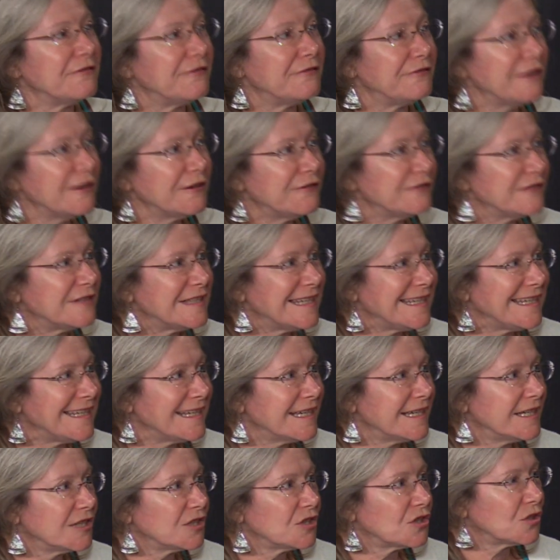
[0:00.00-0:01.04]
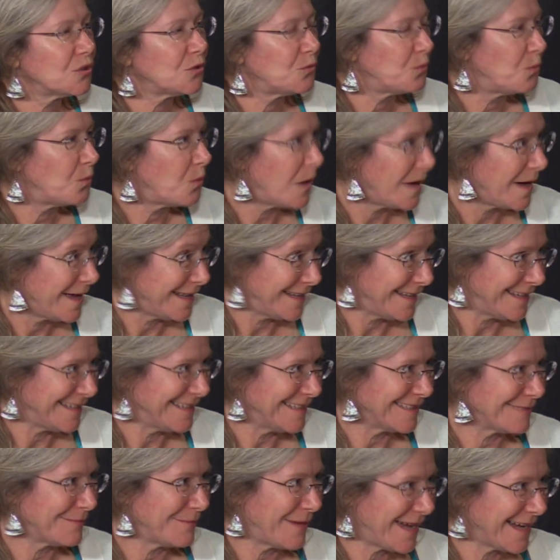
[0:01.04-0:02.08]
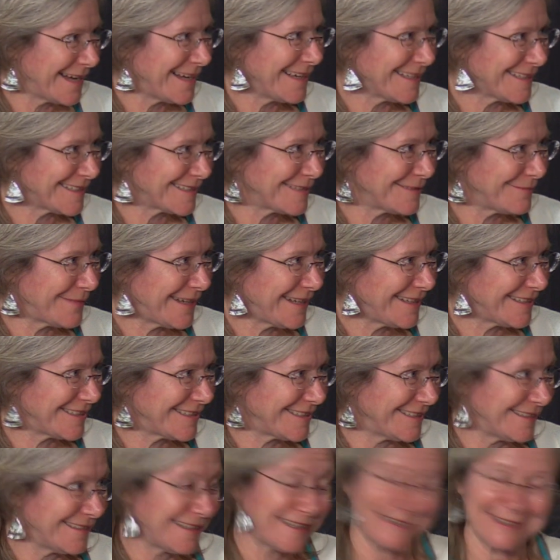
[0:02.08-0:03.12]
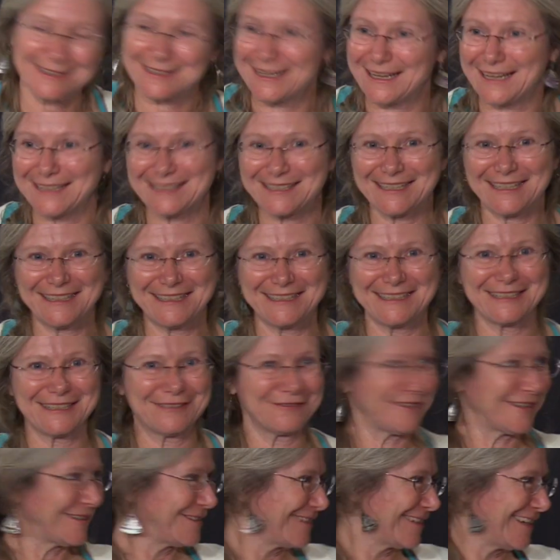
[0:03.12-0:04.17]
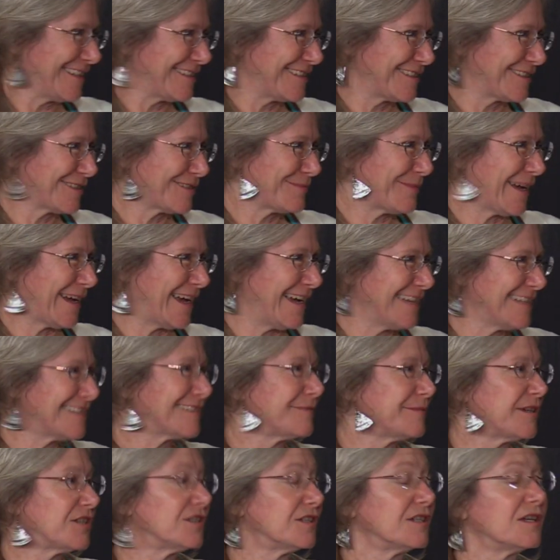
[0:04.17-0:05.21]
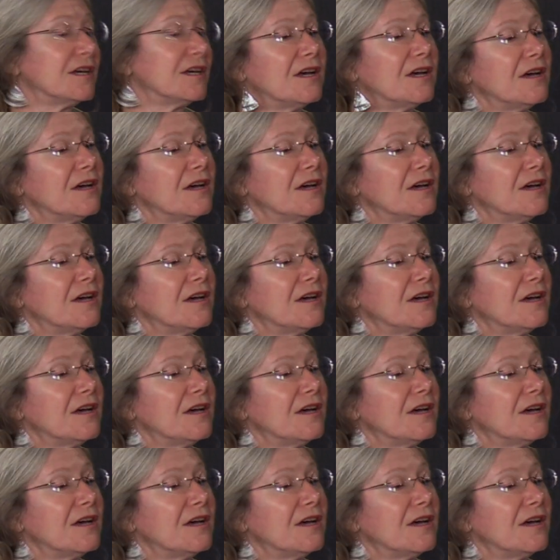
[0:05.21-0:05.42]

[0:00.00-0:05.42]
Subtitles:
50-1 is my estimation, and it's not scientific, okay, this is just my estimation.